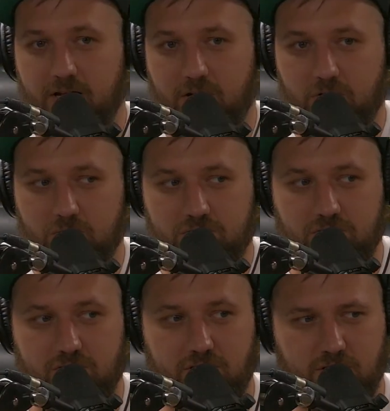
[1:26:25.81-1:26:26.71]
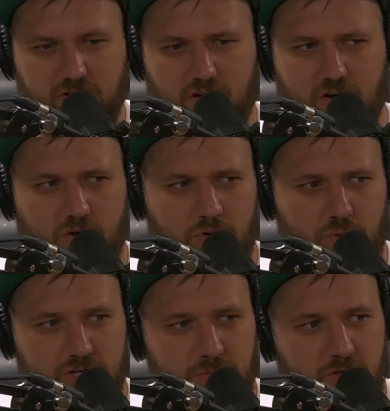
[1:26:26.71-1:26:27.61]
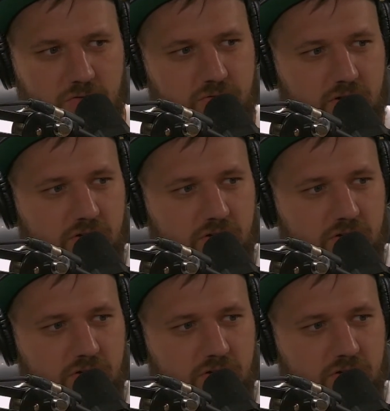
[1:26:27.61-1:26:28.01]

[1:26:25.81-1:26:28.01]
got a whole turkey here. Like, oh, you rich motherfucker.